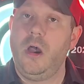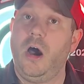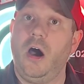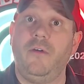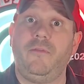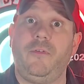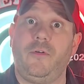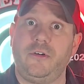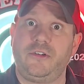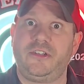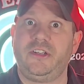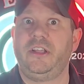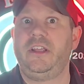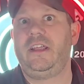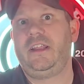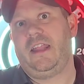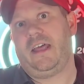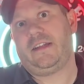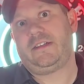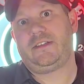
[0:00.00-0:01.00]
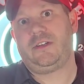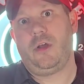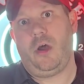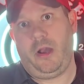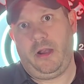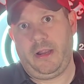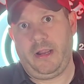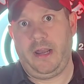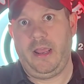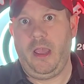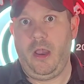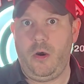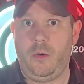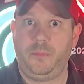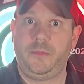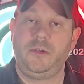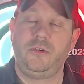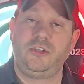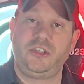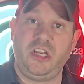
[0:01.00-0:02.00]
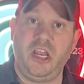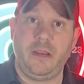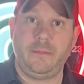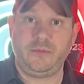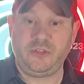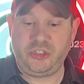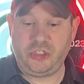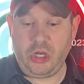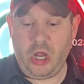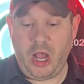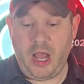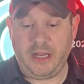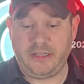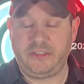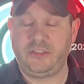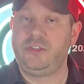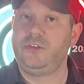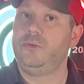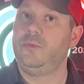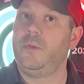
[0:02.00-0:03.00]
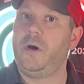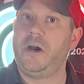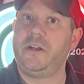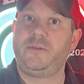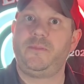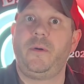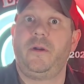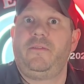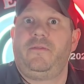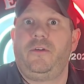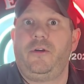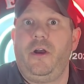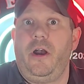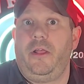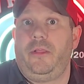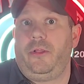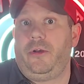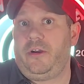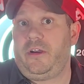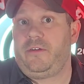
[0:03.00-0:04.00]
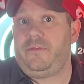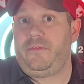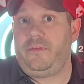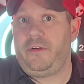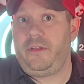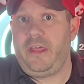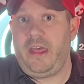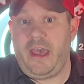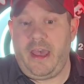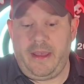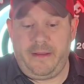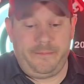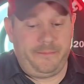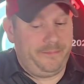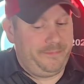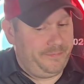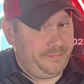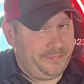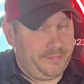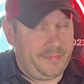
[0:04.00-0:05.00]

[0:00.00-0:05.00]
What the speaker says: Unfortunately, that's not going to help you shape shots too much, but if you're not looking for that,